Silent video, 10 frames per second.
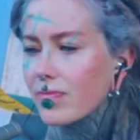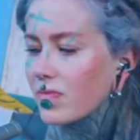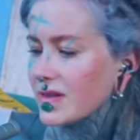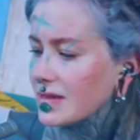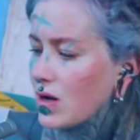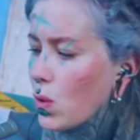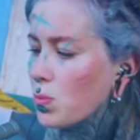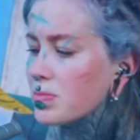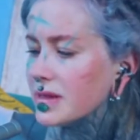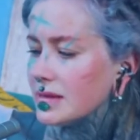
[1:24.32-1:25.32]
with an
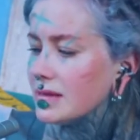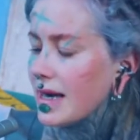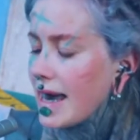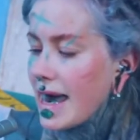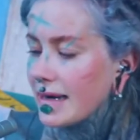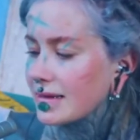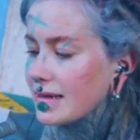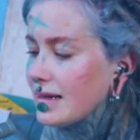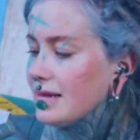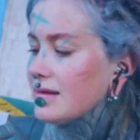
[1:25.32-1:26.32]
open end
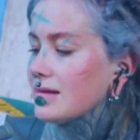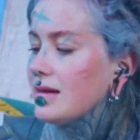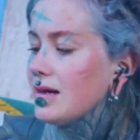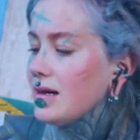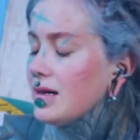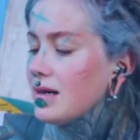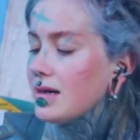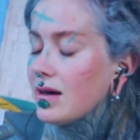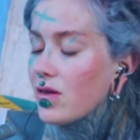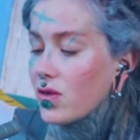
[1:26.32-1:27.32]
kind of
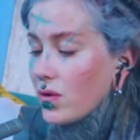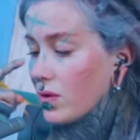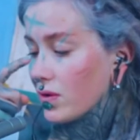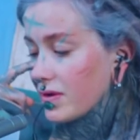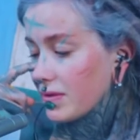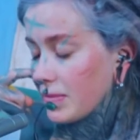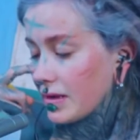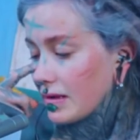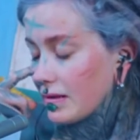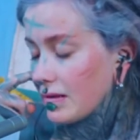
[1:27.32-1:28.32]
thought,
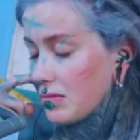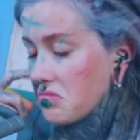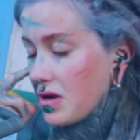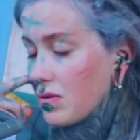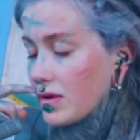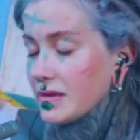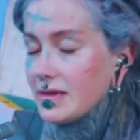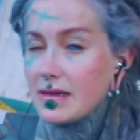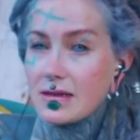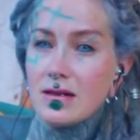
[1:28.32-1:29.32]
but now I
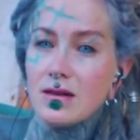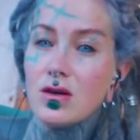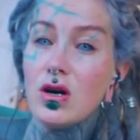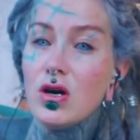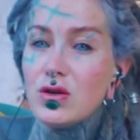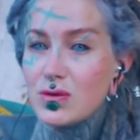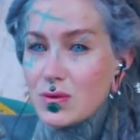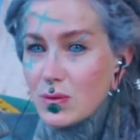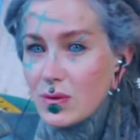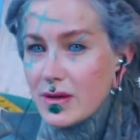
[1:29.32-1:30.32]
stuck
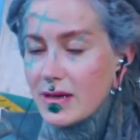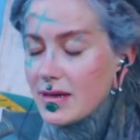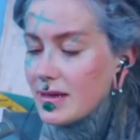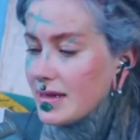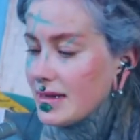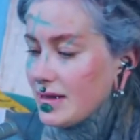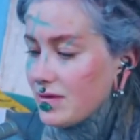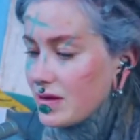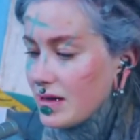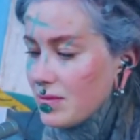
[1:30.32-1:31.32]
to the
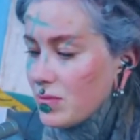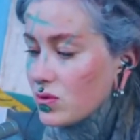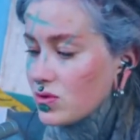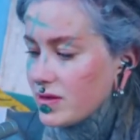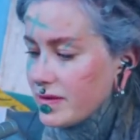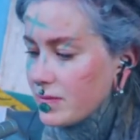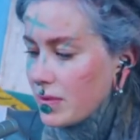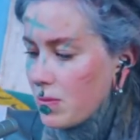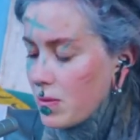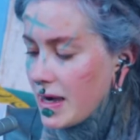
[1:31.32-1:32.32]
different emotions we
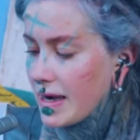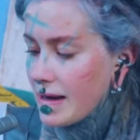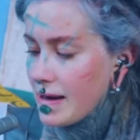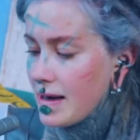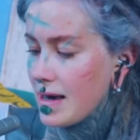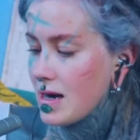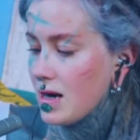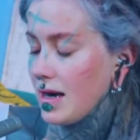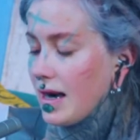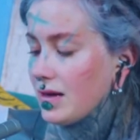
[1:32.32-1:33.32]
feel.
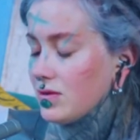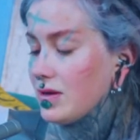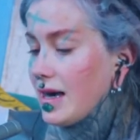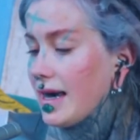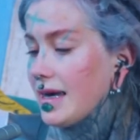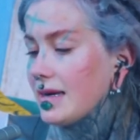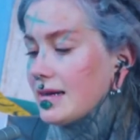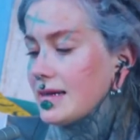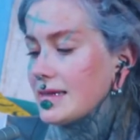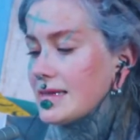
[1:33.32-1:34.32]
And today
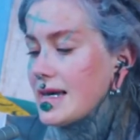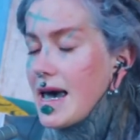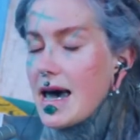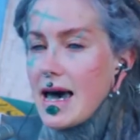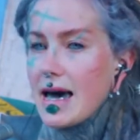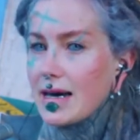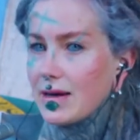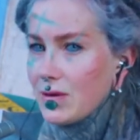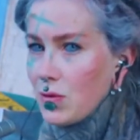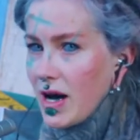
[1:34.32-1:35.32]
it is
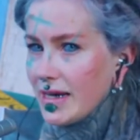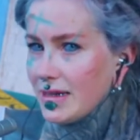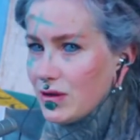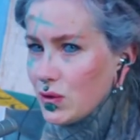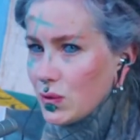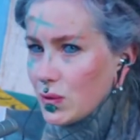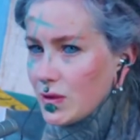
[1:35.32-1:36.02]
gratitude.